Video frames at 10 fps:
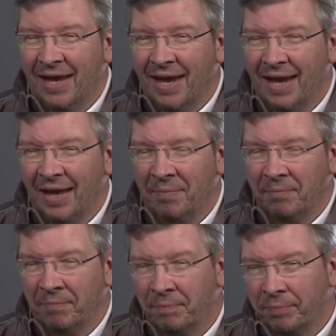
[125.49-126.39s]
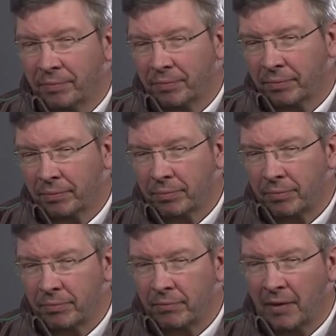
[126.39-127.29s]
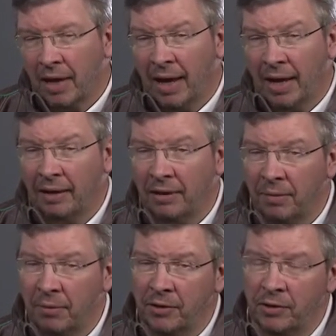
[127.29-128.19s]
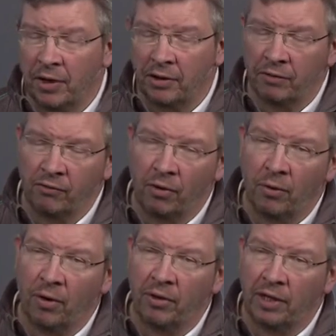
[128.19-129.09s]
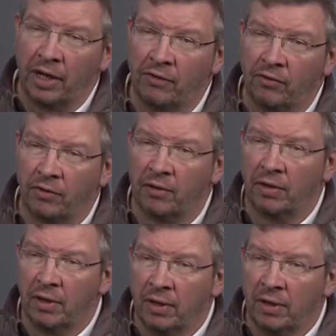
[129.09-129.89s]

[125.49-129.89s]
And a much tighter control on the engine